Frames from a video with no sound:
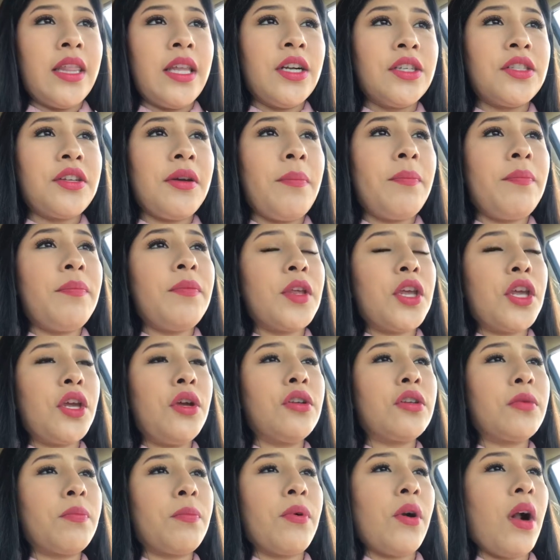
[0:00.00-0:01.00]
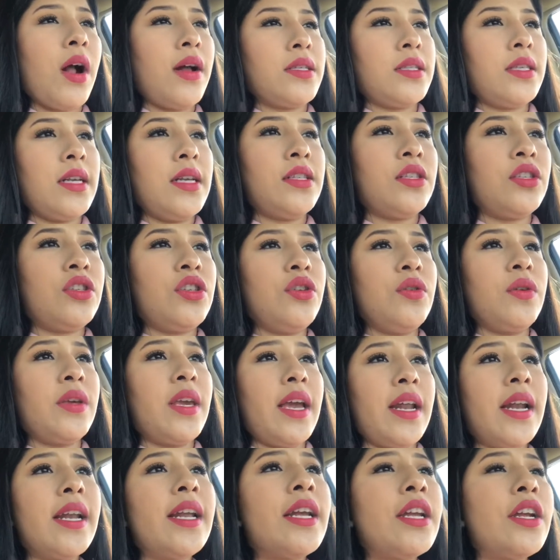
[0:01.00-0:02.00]
There's a huge process to
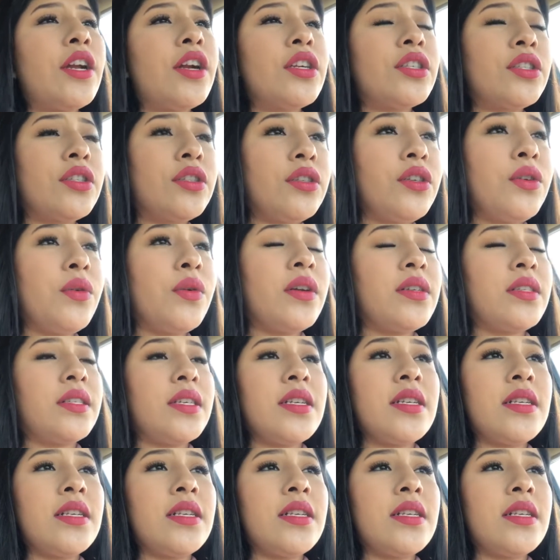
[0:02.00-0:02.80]
getting your U.S.